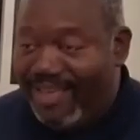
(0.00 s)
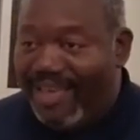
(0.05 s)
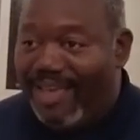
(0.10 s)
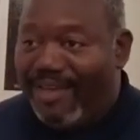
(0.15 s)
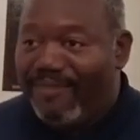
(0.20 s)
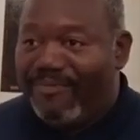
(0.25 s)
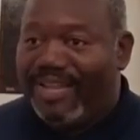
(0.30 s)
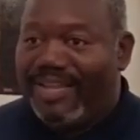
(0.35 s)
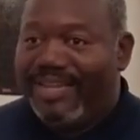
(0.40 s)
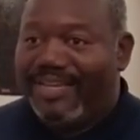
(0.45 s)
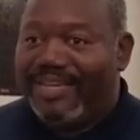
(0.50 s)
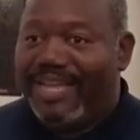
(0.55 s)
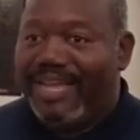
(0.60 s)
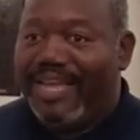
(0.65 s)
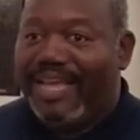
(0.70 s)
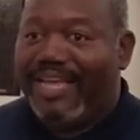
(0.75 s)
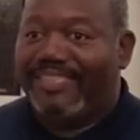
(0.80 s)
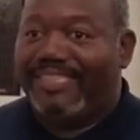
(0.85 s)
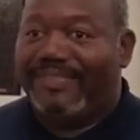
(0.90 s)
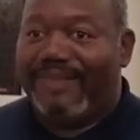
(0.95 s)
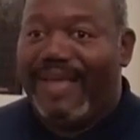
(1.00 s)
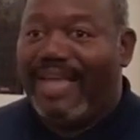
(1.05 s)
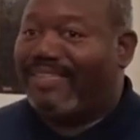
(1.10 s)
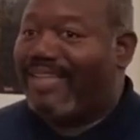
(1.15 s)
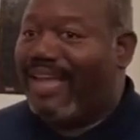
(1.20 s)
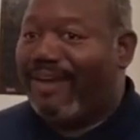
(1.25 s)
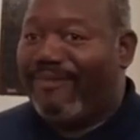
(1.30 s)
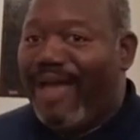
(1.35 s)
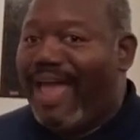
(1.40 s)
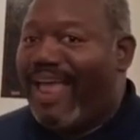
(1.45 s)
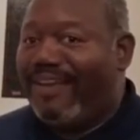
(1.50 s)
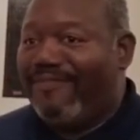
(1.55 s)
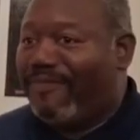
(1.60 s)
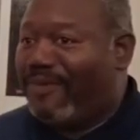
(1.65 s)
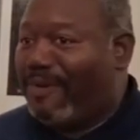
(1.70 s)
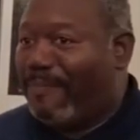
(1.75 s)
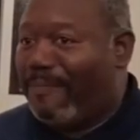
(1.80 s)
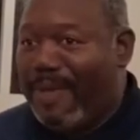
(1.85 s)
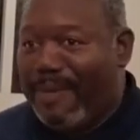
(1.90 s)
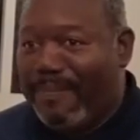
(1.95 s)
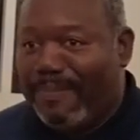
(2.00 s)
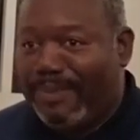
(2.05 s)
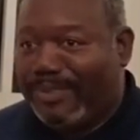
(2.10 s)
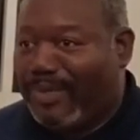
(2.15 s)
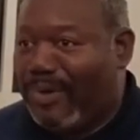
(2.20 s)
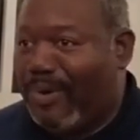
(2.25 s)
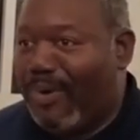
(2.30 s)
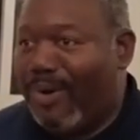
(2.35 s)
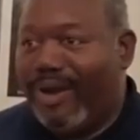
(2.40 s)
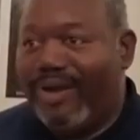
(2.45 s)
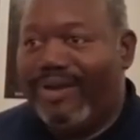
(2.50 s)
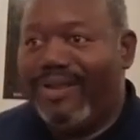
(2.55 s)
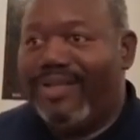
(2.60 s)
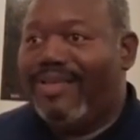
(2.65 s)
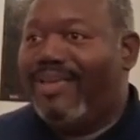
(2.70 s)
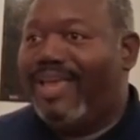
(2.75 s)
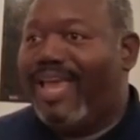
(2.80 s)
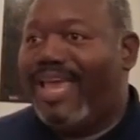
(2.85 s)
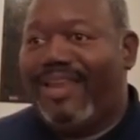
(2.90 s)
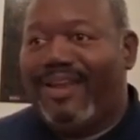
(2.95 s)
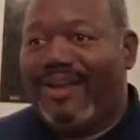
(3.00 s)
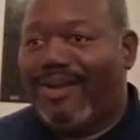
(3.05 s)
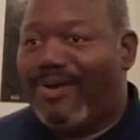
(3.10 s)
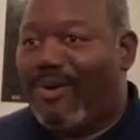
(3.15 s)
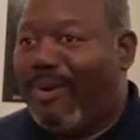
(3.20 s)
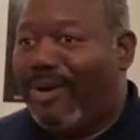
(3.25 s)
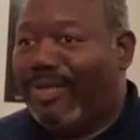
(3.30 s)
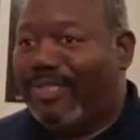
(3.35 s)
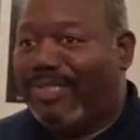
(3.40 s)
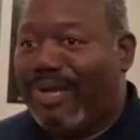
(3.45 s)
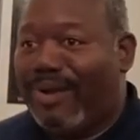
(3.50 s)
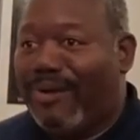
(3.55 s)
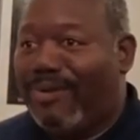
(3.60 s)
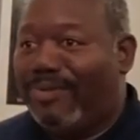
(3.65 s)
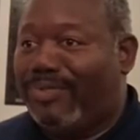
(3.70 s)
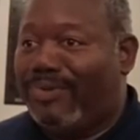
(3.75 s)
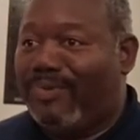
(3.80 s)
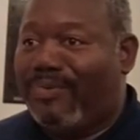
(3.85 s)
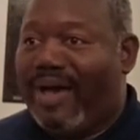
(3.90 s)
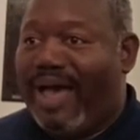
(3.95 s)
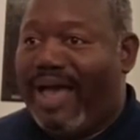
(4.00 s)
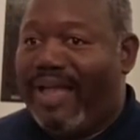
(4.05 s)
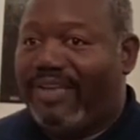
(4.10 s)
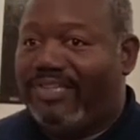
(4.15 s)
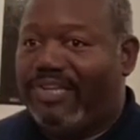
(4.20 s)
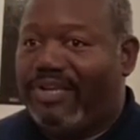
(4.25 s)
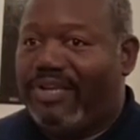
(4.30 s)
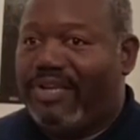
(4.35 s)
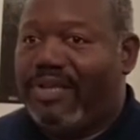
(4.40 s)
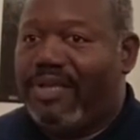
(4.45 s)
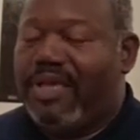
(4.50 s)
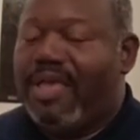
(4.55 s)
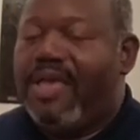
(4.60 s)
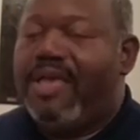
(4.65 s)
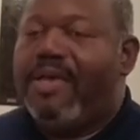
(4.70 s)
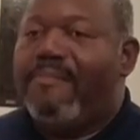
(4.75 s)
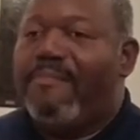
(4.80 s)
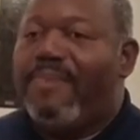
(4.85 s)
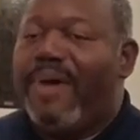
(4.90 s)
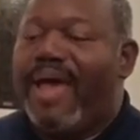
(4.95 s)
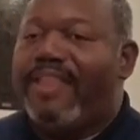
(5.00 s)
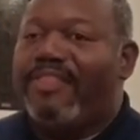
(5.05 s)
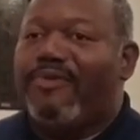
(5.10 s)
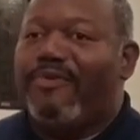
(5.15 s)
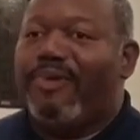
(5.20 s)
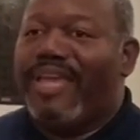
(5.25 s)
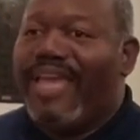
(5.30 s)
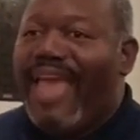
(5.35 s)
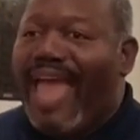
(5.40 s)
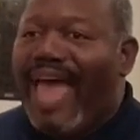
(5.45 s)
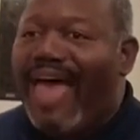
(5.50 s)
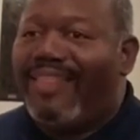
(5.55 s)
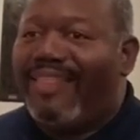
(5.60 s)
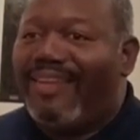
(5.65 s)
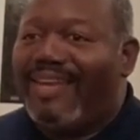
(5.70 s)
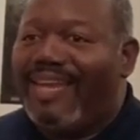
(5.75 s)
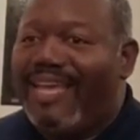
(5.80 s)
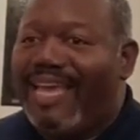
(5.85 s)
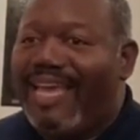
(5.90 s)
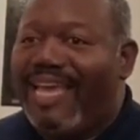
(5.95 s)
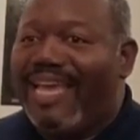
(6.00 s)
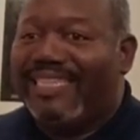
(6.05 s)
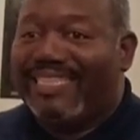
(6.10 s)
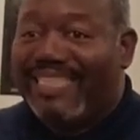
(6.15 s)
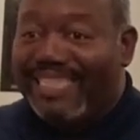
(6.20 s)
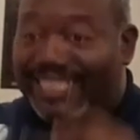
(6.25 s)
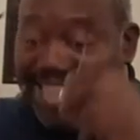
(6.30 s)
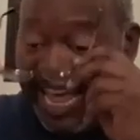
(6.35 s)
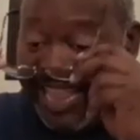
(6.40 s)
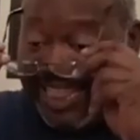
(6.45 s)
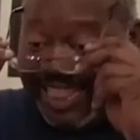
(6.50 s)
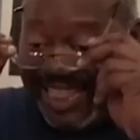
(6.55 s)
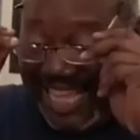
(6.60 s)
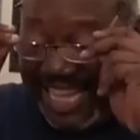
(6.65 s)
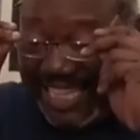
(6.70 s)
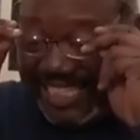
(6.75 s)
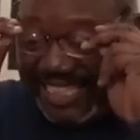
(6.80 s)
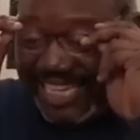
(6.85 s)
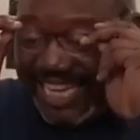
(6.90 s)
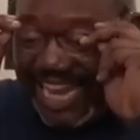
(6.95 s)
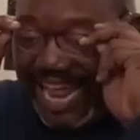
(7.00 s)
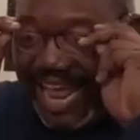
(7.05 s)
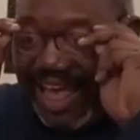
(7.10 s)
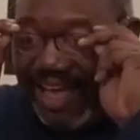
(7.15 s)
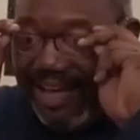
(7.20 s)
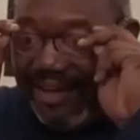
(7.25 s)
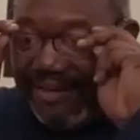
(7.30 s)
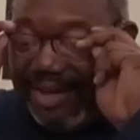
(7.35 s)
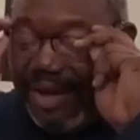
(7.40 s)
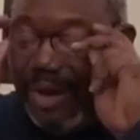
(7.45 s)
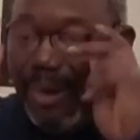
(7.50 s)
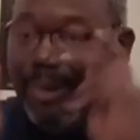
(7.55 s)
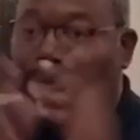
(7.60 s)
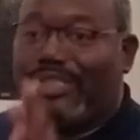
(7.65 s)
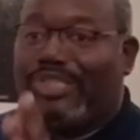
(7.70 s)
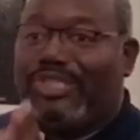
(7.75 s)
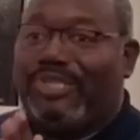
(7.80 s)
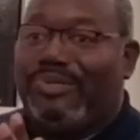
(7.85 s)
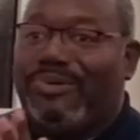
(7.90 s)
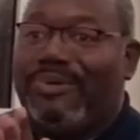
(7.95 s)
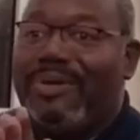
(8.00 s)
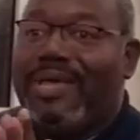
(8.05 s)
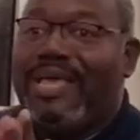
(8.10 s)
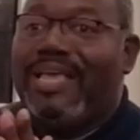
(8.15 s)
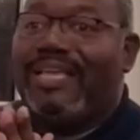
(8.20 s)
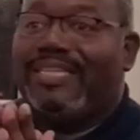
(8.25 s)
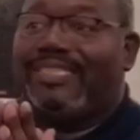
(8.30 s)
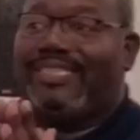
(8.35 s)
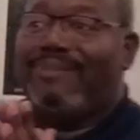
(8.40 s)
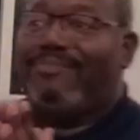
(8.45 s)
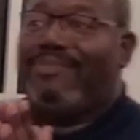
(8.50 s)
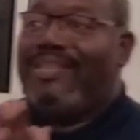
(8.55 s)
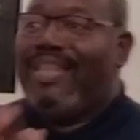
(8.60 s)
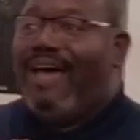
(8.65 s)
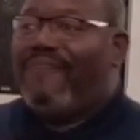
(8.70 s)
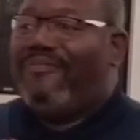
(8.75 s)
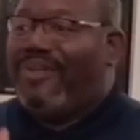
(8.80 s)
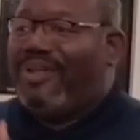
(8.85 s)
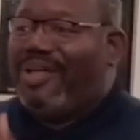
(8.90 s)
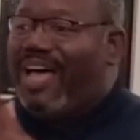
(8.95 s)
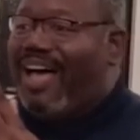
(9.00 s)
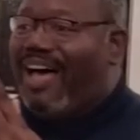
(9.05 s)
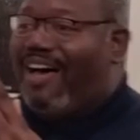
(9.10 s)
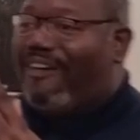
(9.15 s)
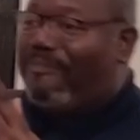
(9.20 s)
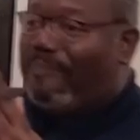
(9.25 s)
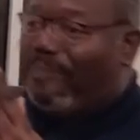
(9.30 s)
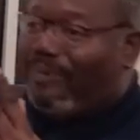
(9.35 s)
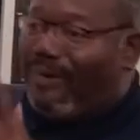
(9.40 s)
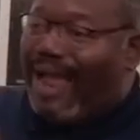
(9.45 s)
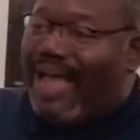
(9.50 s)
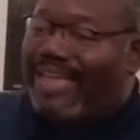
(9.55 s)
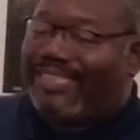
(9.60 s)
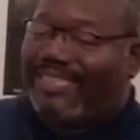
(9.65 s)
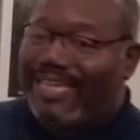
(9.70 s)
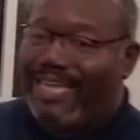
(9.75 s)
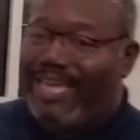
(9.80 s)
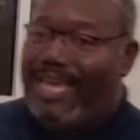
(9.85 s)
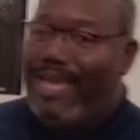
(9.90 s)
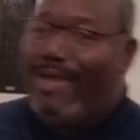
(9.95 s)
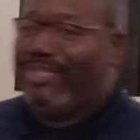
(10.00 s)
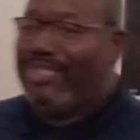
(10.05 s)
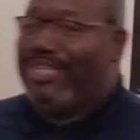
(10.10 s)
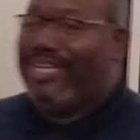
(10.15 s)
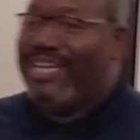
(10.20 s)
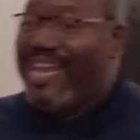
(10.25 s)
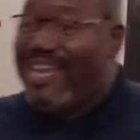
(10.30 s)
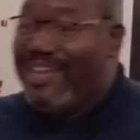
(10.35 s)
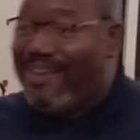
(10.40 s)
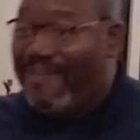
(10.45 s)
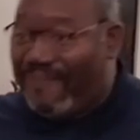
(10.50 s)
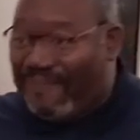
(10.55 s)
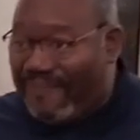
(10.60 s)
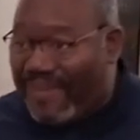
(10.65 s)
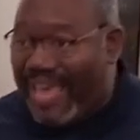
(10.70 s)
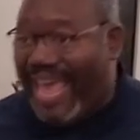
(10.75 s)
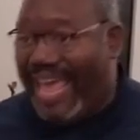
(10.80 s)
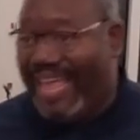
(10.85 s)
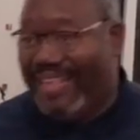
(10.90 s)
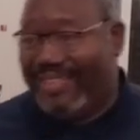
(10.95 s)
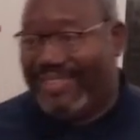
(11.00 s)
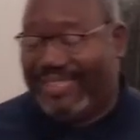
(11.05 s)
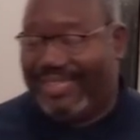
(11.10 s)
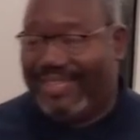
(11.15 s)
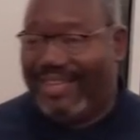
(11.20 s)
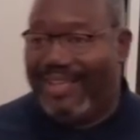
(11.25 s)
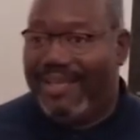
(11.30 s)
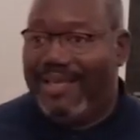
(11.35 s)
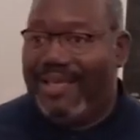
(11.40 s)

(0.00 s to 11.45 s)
It really does. It sounds like right from the people's court, any of the court shows you watch. But the reality is that this now goes to some level of prosecution and defense.